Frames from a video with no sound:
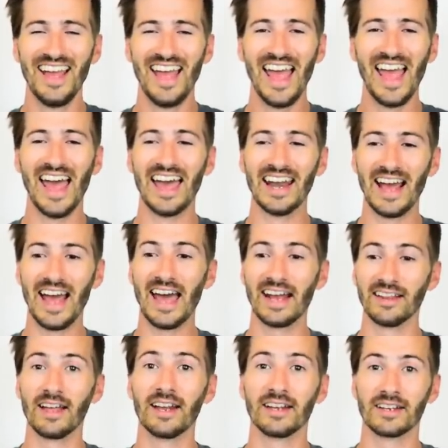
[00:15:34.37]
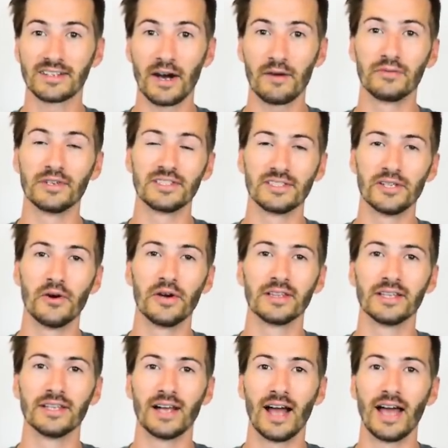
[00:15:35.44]
And I had a lot of confidence knowing
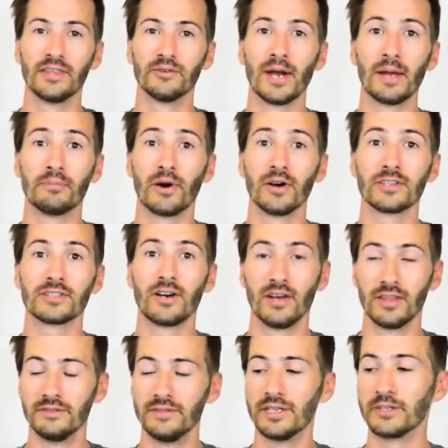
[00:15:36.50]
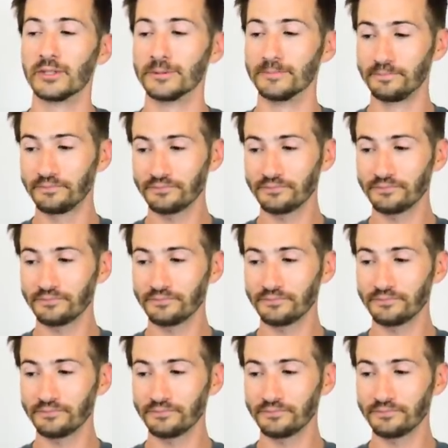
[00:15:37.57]
that I had the right parts on the vehicle.